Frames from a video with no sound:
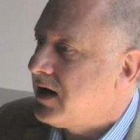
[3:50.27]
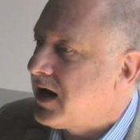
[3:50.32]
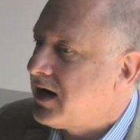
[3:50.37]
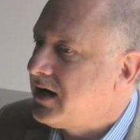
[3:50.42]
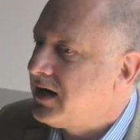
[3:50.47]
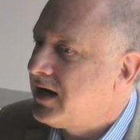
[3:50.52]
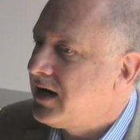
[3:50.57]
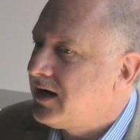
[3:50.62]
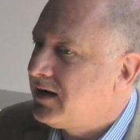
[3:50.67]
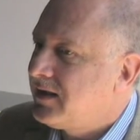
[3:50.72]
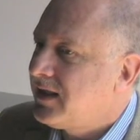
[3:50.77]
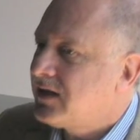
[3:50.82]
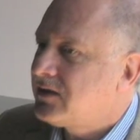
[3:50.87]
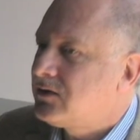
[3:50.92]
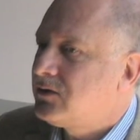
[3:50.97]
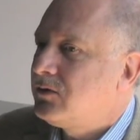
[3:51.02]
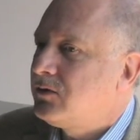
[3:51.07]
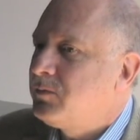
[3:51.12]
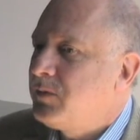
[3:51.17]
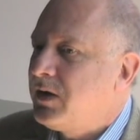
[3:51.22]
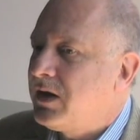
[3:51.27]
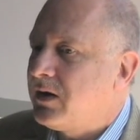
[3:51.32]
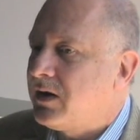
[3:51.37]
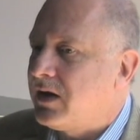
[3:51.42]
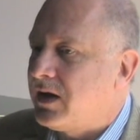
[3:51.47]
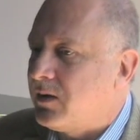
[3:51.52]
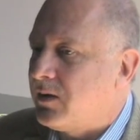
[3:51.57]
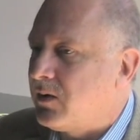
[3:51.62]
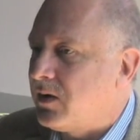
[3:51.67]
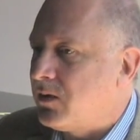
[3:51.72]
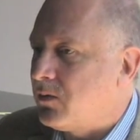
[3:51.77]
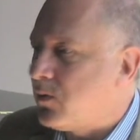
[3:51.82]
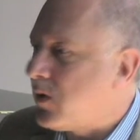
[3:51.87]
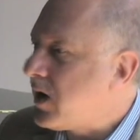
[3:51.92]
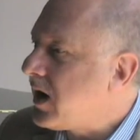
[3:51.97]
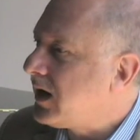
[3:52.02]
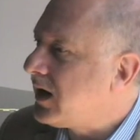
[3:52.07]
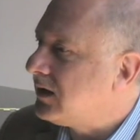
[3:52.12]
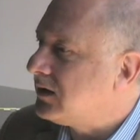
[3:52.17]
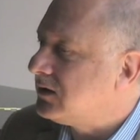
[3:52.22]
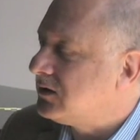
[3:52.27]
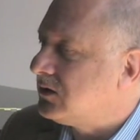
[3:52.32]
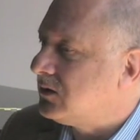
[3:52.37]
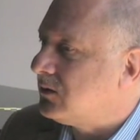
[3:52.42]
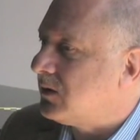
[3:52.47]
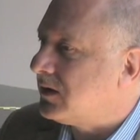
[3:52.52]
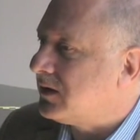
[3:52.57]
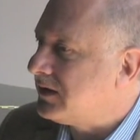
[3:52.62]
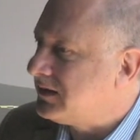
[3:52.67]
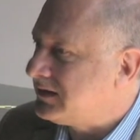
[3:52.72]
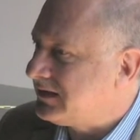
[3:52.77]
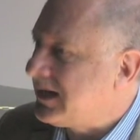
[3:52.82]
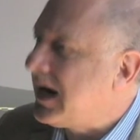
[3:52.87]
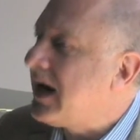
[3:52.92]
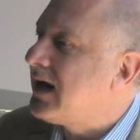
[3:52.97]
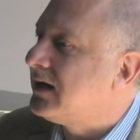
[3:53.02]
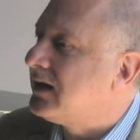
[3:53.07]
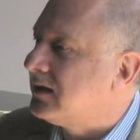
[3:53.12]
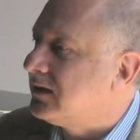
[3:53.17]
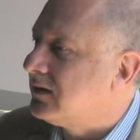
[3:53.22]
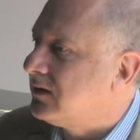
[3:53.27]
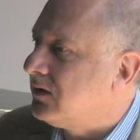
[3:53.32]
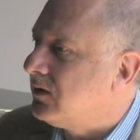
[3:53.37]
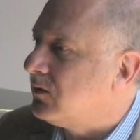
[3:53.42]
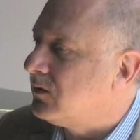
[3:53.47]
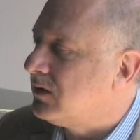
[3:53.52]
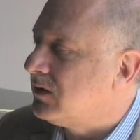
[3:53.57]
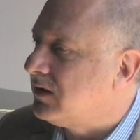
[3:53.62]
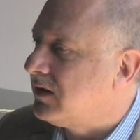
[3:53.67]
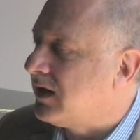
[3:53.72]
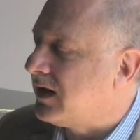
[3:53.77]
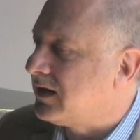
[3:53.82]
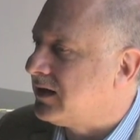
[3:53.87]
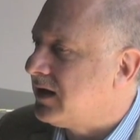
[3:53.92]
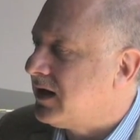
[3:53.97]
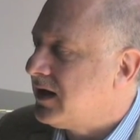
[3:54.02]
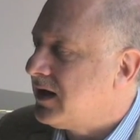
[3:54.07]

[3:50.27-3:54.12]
And that took me a while to understand, that